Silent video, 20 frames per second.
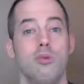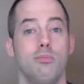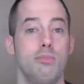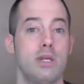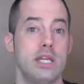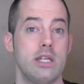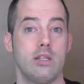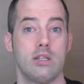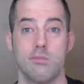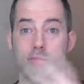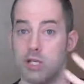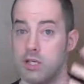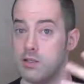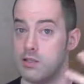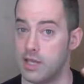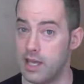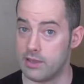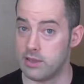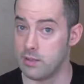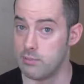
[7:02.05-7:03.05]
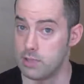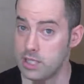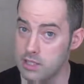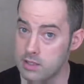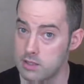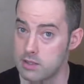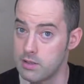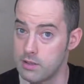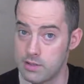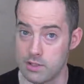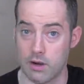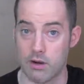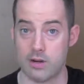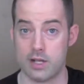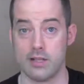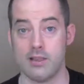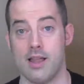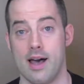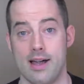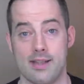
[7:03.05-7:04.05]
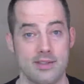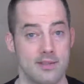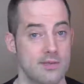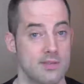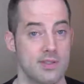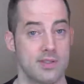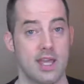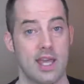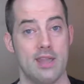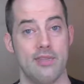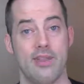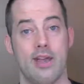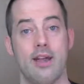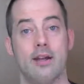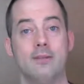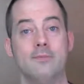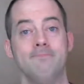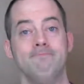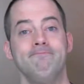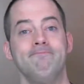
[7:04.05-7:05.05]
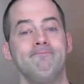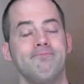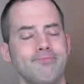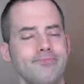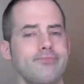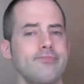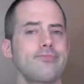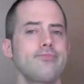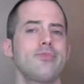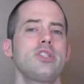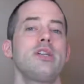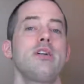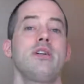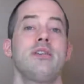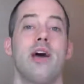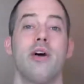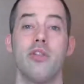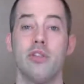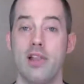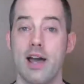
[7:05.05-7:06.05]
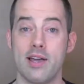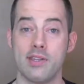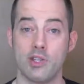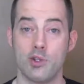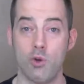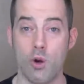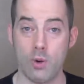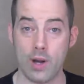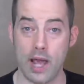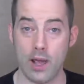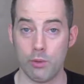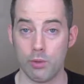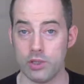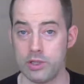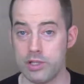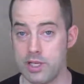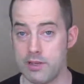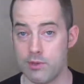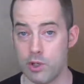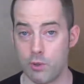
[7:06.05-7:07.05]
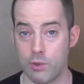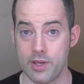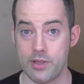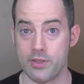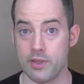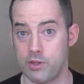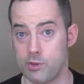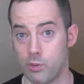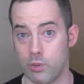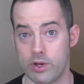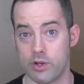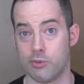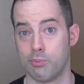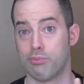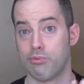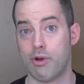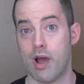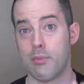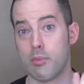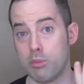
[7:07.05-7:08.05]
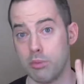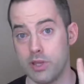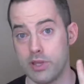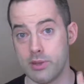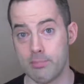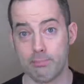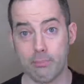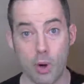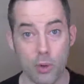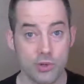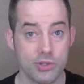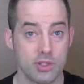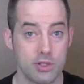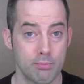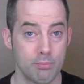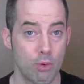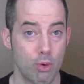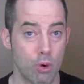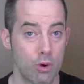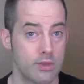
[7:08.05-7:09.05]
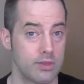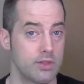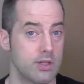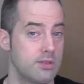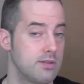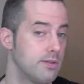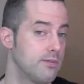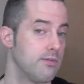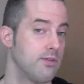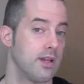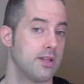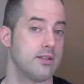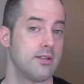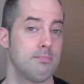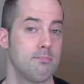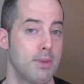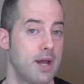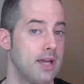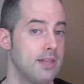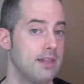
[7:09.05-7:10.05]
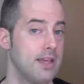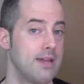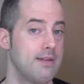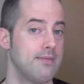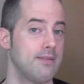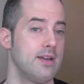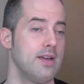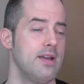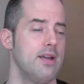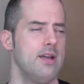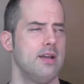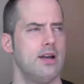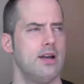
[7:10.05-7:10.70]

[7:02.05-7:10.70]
to the beach because at the beach there's already lots of sand there. Now, the last quote I will leave you with, this one is probably the most important that's affected my life